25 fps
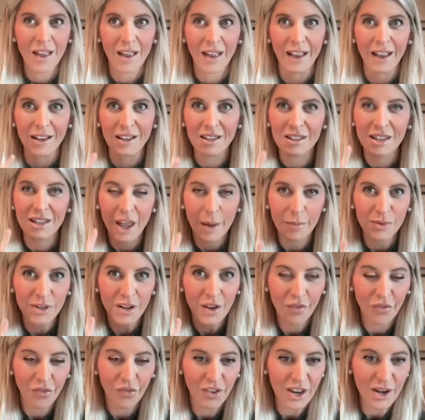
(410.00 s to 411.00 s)
Accept
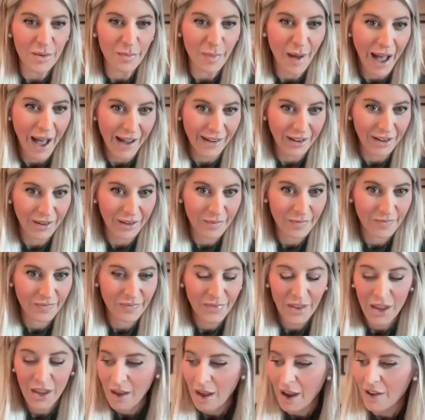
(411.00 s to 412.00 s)
feedback.
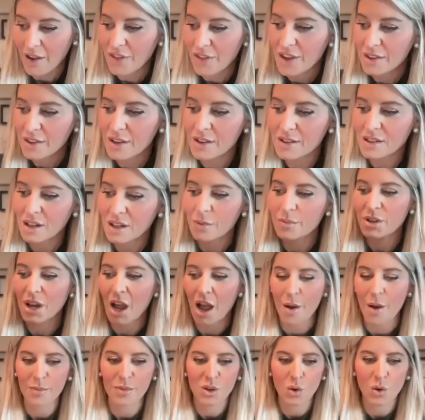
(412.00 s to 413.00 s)
I think that
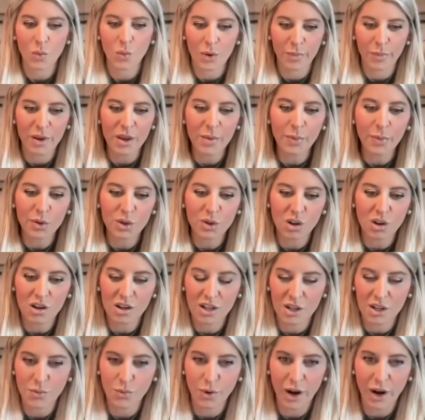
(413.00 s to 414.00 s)
sometimes when people start
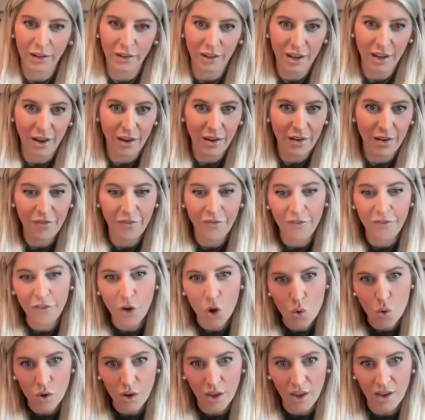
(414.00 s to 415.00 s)
derailing
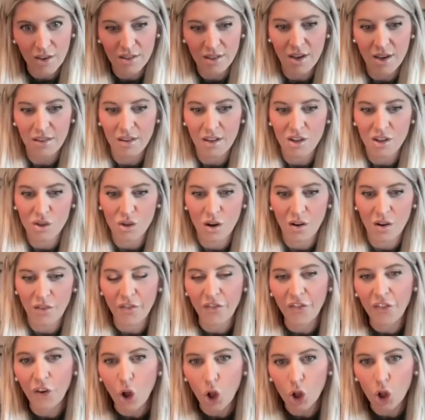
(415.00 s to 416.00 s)
focus and they start
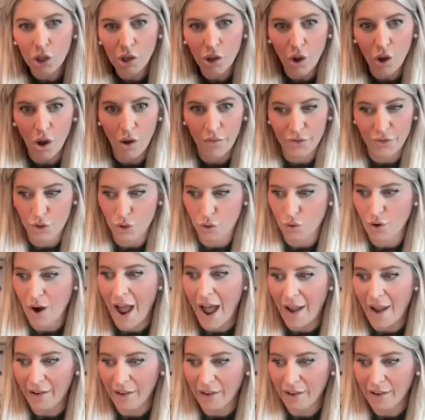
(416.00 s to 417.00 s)
falling off
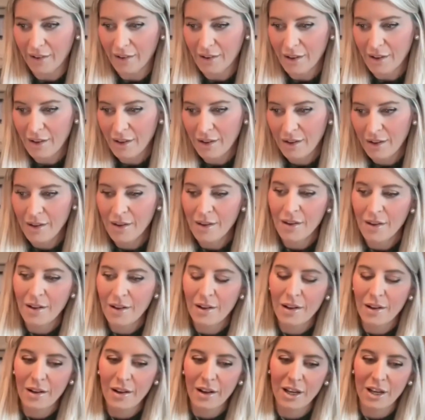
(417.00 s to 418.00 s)
track,
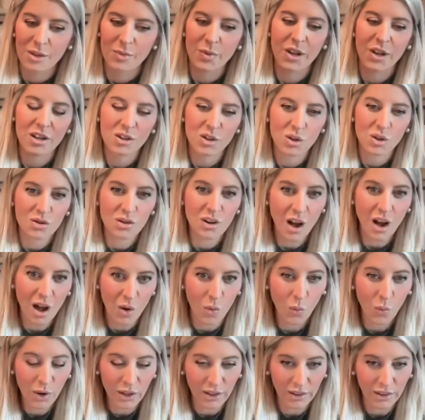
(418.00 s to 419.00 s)
it's because they're
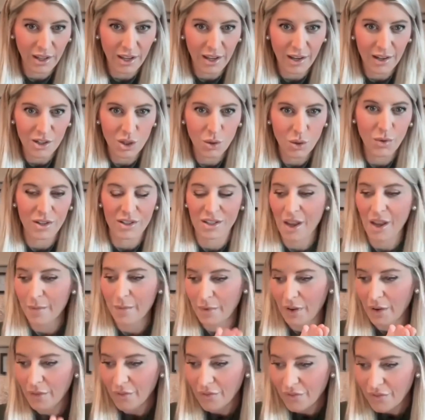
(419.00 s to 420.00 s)
not willing to accept
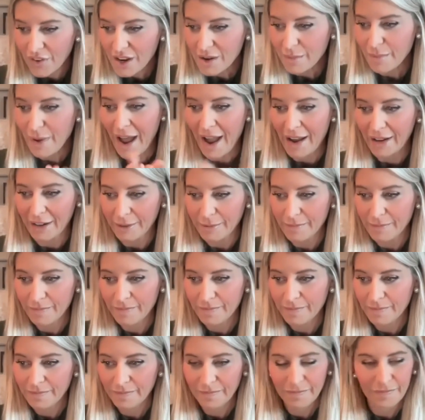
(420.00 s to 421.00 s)
feedback.
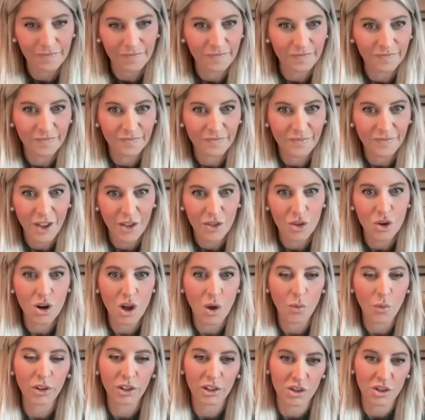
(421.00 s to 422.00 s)
They're
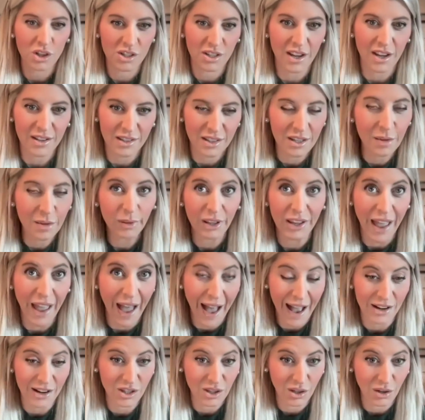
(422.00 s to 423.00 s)
not willing just to simply
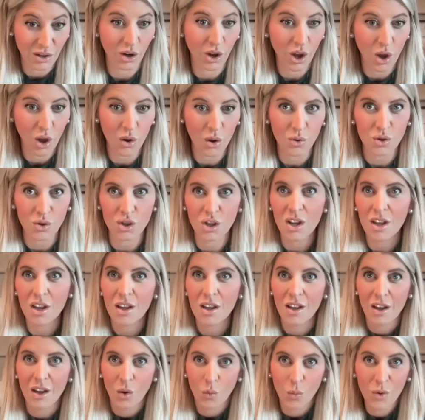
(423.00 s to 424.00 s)
ask their coach
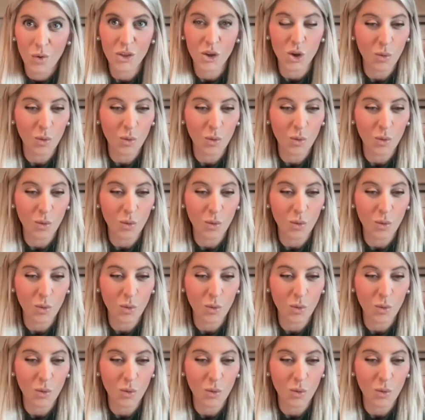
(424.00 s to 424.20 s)
with